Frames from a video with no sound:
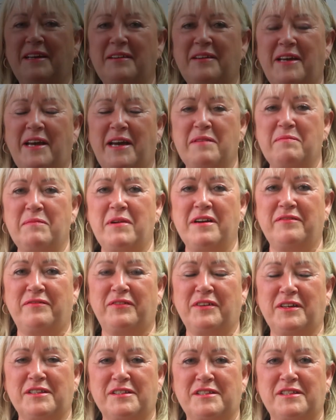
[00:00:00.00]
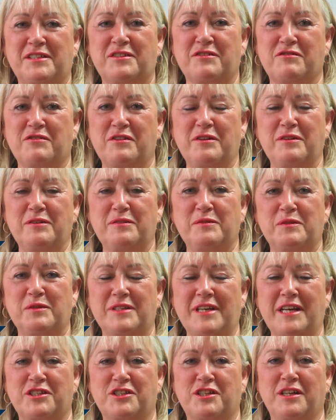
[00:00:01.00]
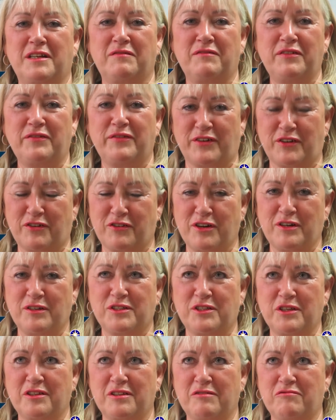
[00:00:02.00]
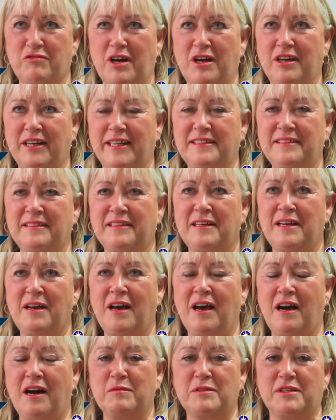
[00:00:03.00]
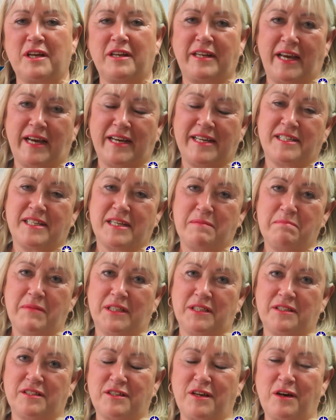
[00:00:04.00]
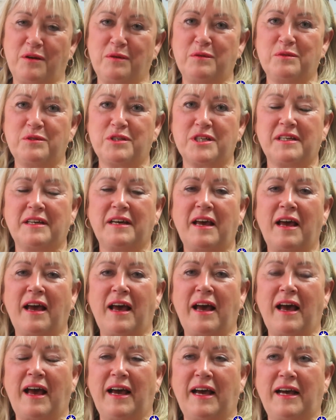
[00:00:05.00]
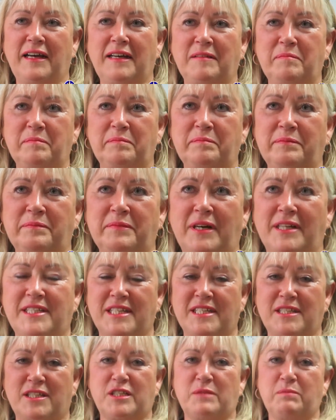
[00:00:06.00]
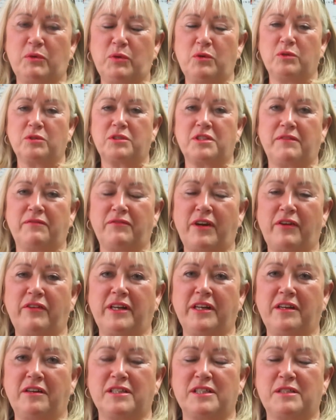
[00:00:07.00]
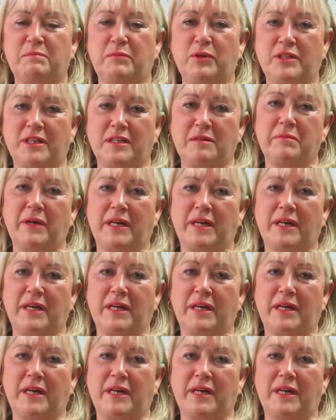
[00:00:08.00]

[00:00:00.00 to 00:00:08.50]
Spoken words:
Okay, my first cruise was actually a river cruise on the Rhine. I was only 18 months old. I did sport a very nice pudding